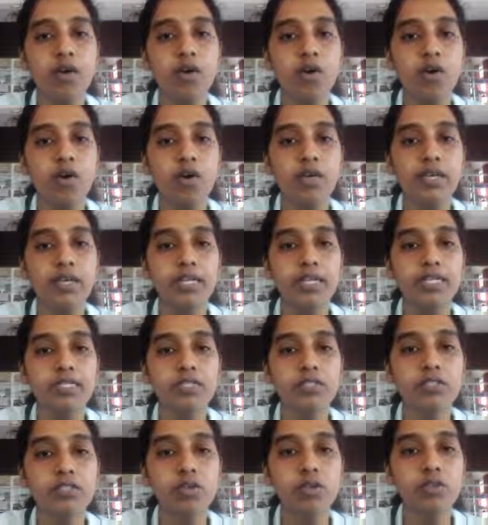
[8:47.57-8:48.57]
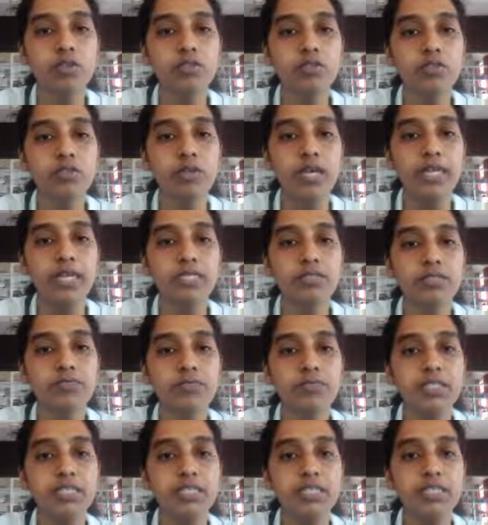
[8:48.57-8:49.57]
or it is also as
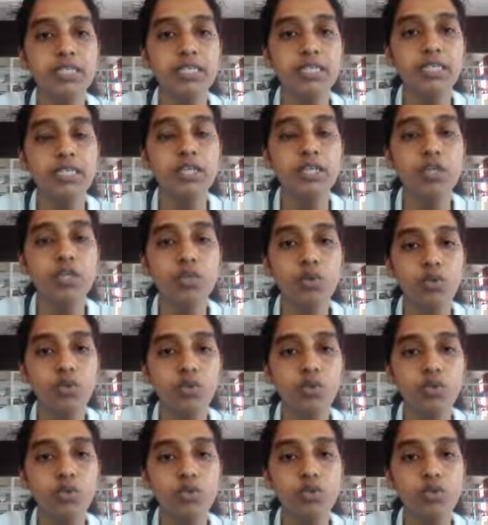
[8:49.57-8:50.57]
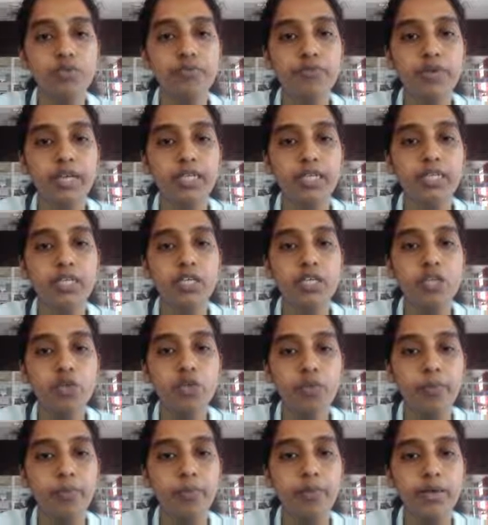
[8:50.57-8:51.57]
VCEQ to find the
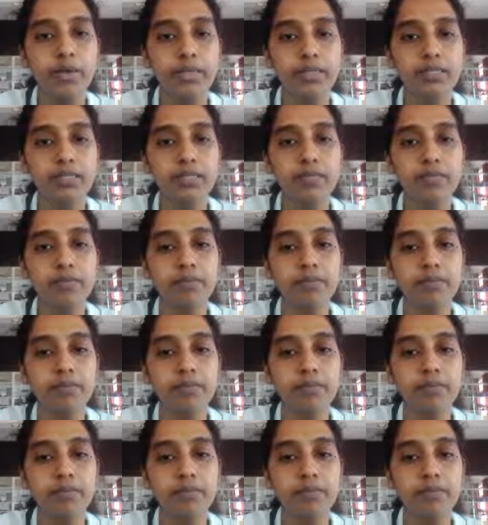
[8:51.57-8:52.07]
Q point.